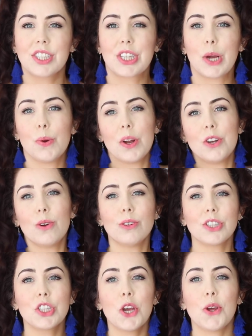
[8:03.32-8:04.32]
So
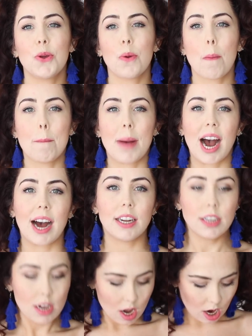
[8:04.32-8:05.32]
not too
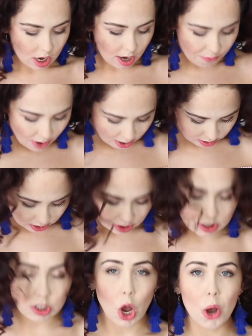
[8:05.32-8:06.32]
bad. I love how it's
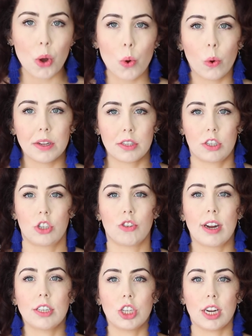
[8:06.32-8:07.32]
so
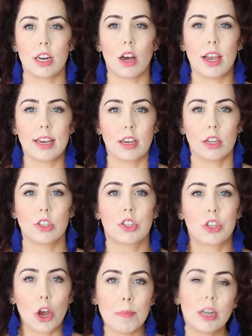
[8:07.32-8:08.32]
stretchy, like
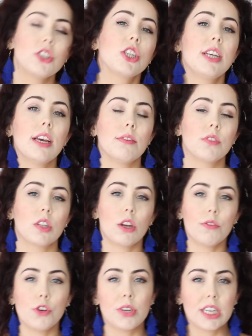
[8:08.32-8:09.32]
so much give. So
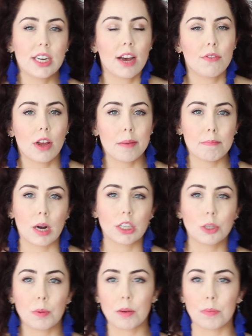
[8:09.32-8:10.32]
if you did have like
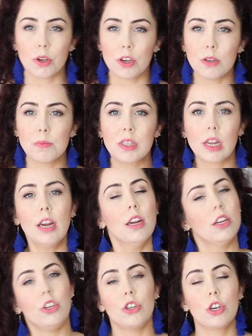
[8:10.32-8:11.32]
much bigger boobs,
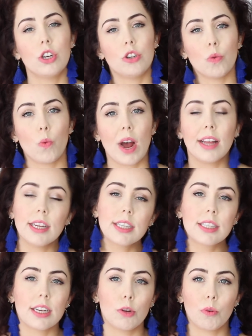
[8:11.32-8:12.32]
you could wear
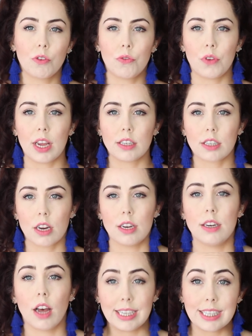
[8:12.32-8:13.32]
this and it would fit
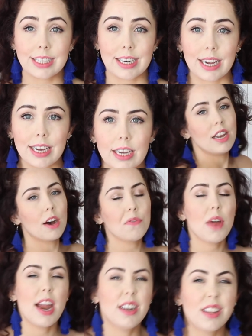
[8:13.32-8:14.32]
nicely. I
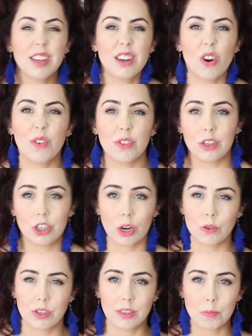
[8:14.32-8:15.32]
love anything off the
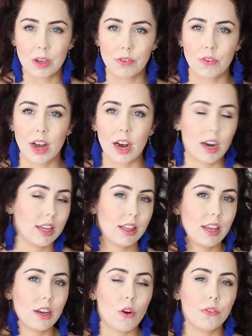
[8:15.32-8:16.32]
shoulder, to be fair. I
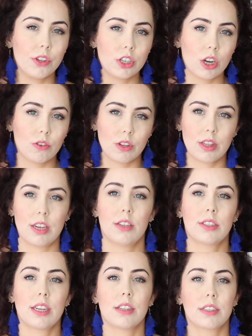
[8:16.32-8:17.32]
think off the shoulder
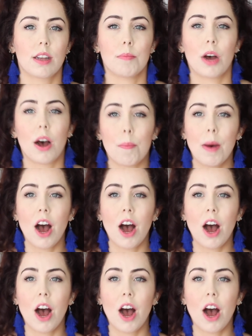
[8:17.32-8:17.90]
things in the summer are